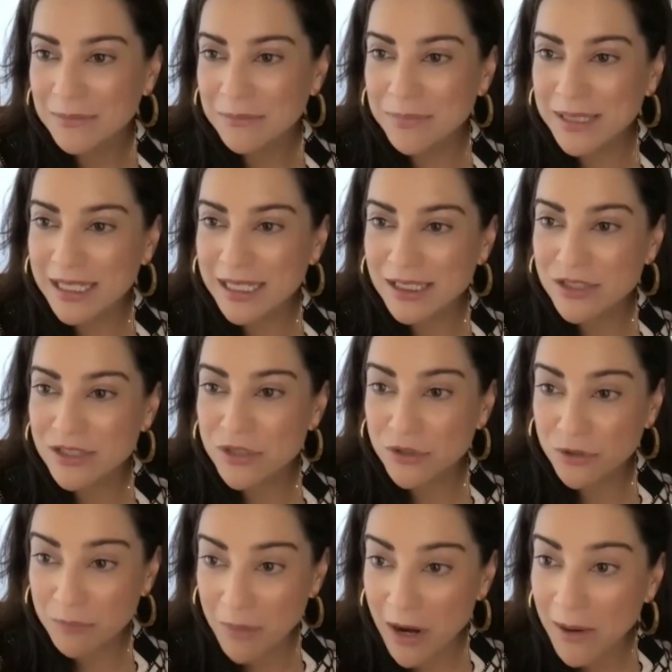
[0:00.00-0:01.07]
Because
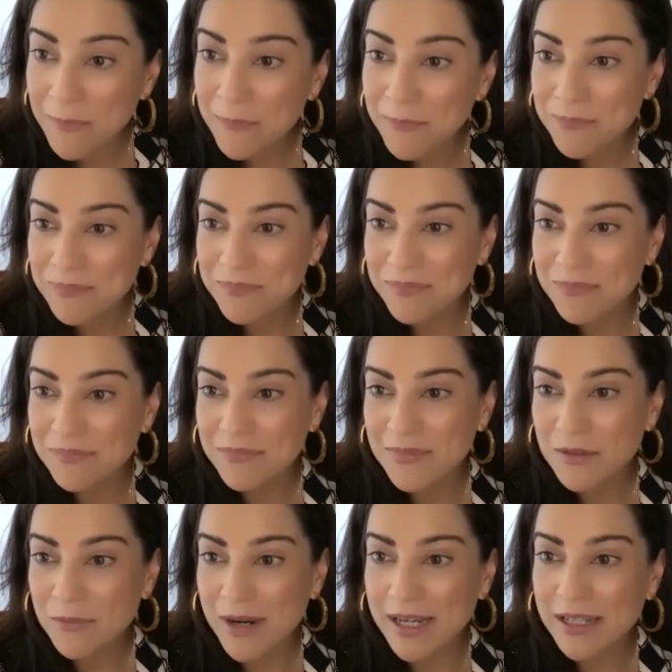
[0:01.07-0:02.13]
you're a mom,
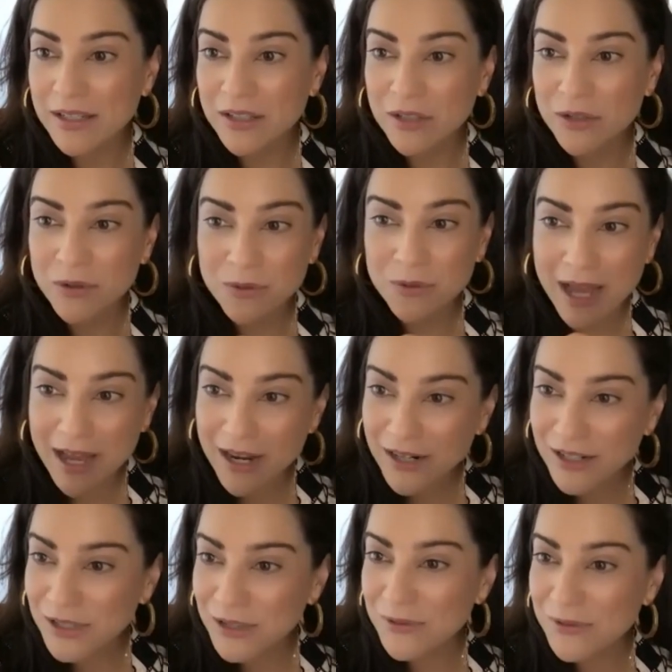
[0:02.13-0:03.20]
right? You have,
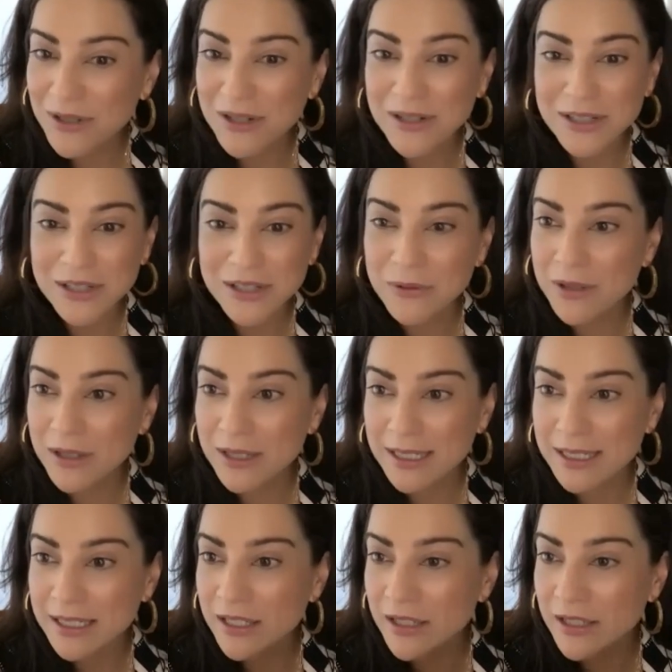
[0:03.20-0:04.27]
yes. you are, you are,
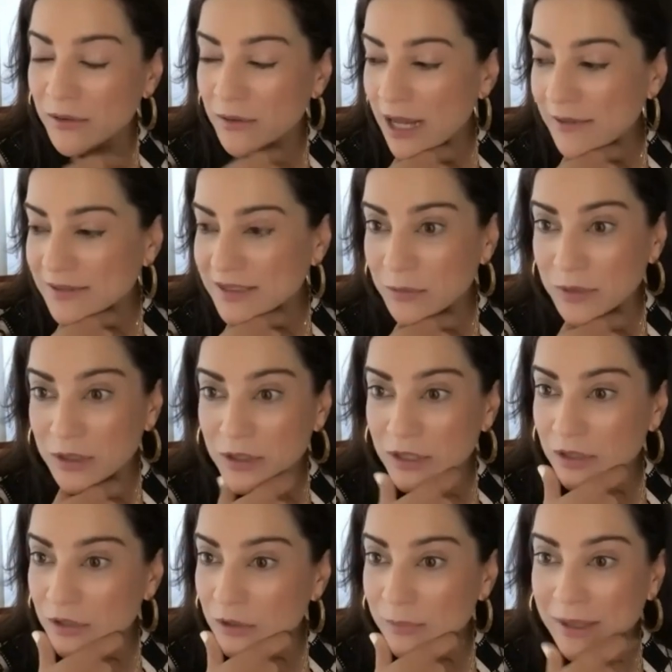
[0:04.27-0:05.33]
you know, have someone,
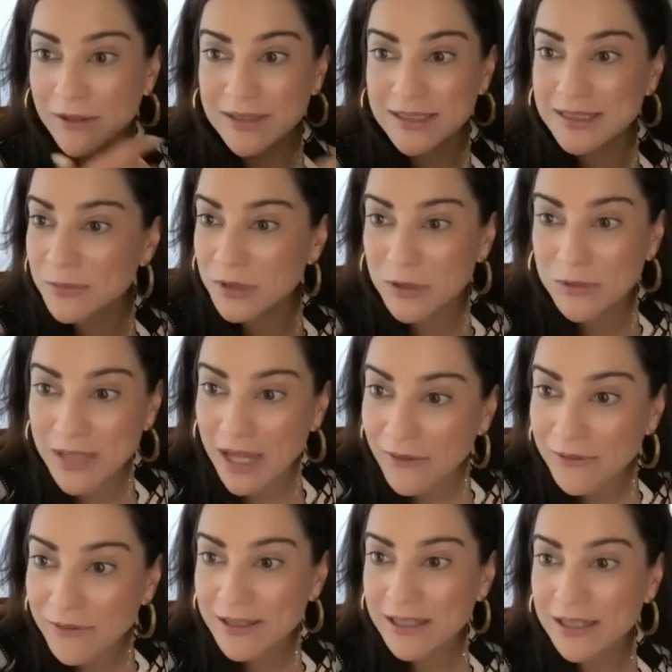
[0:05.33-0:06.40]
you know, you're married to someone you
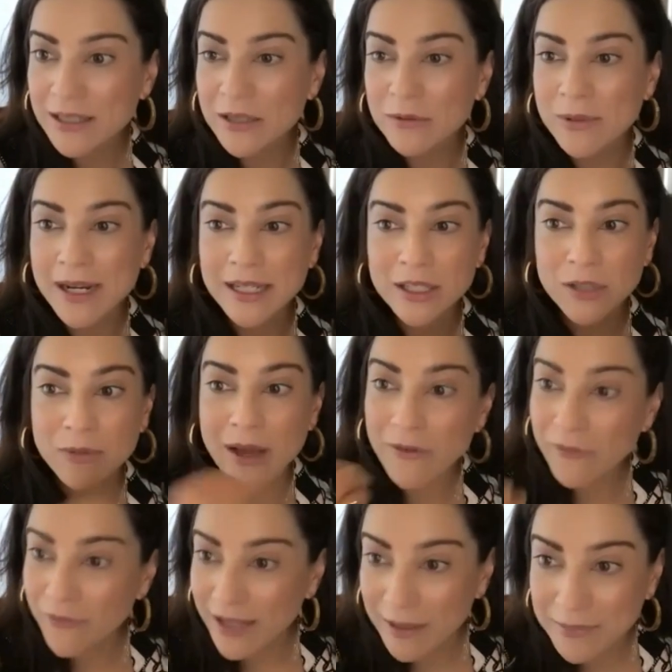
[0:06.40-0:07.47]
love, right? You have
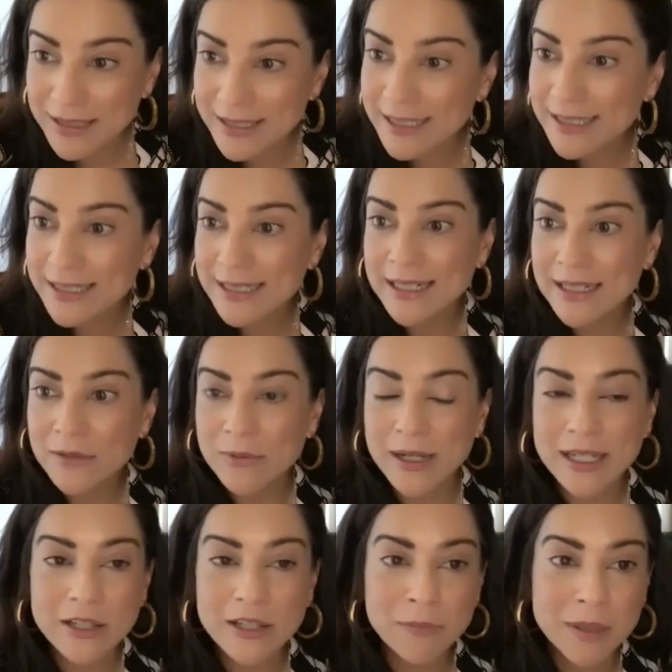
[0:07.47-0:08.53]
a family,
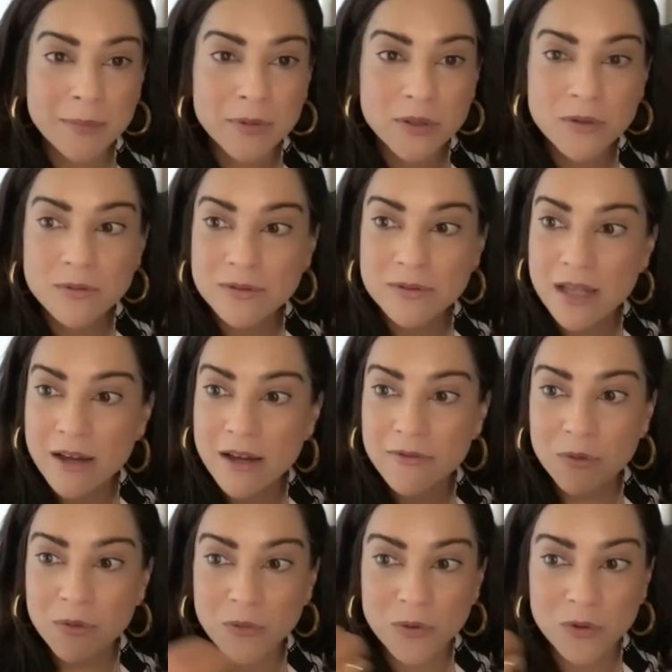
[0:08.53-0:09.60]
right? You have people you love.
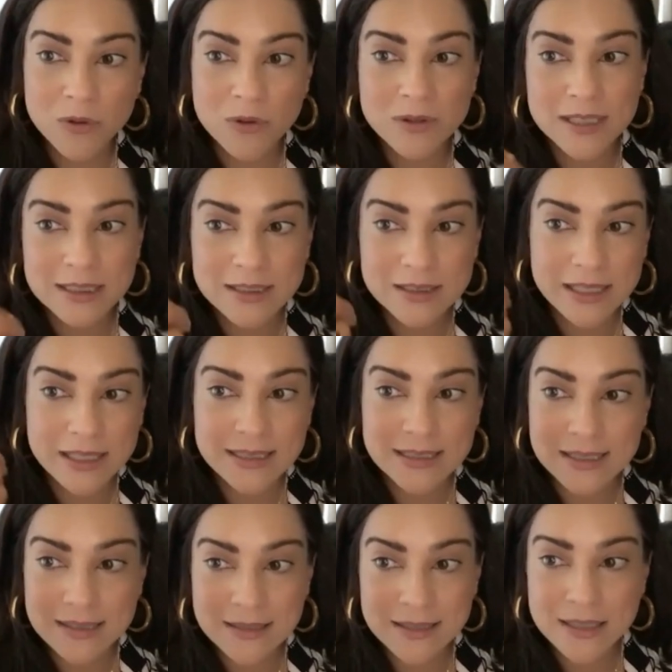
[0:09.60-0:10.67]
The world is, is
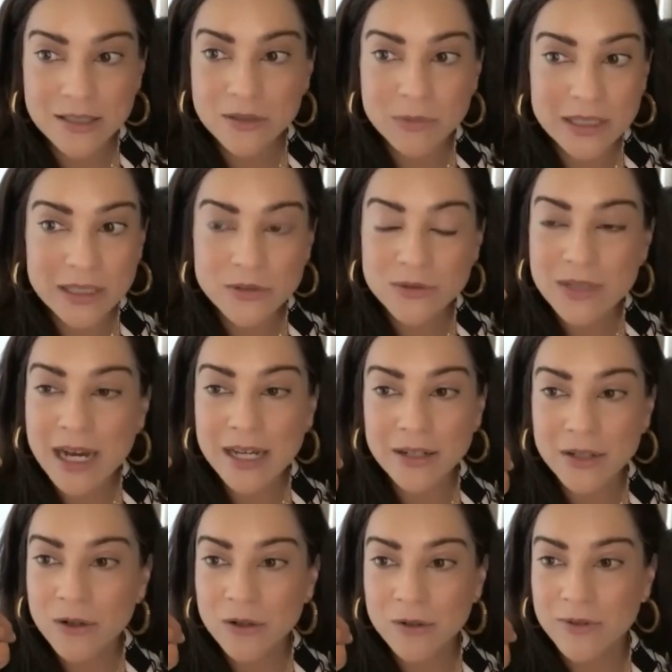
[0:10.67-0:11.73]
literally, we do not
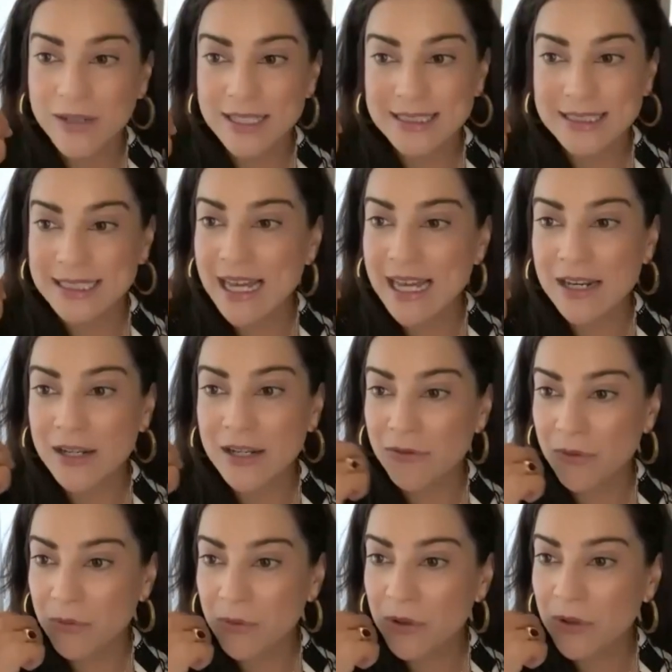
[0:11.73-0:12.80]
know if it is the end of
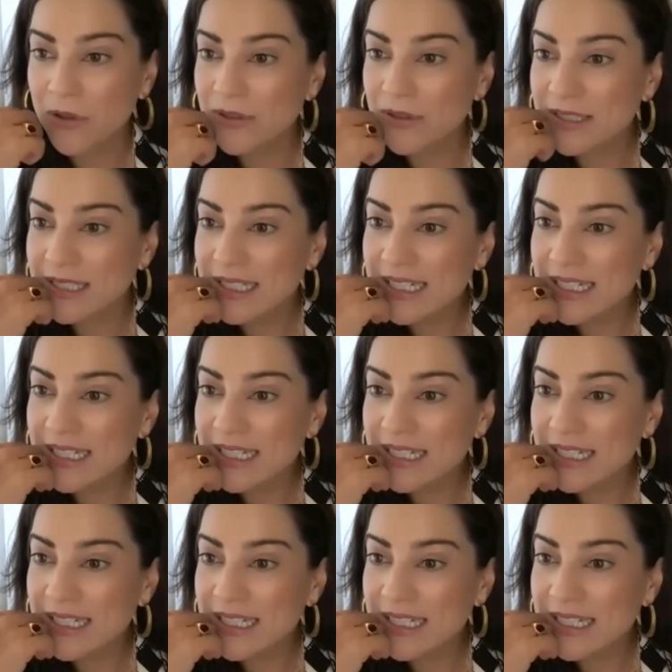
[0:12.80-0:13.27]
the world.